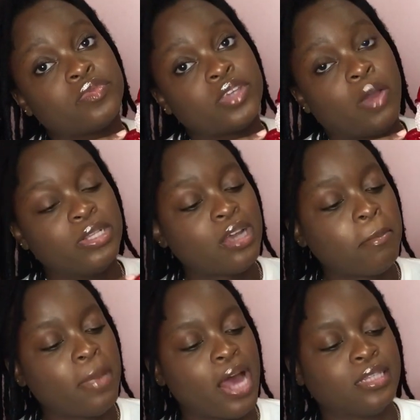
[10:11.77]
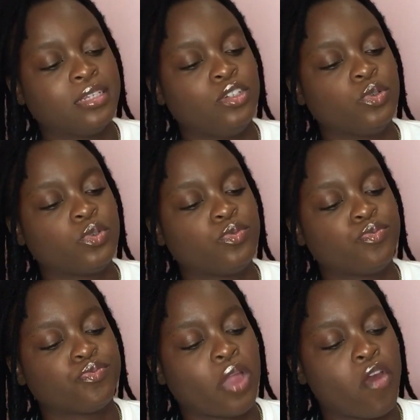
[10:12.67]
I want a blanter though.
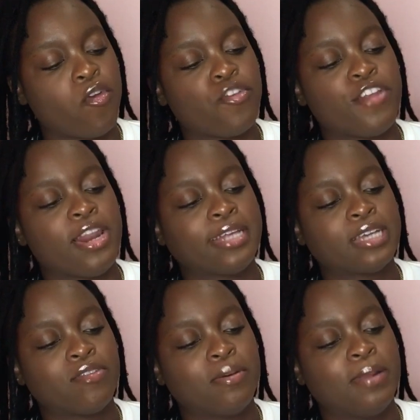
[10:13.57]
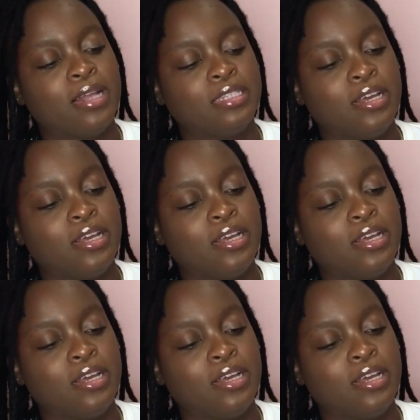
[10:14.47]
I really like to have a blanter.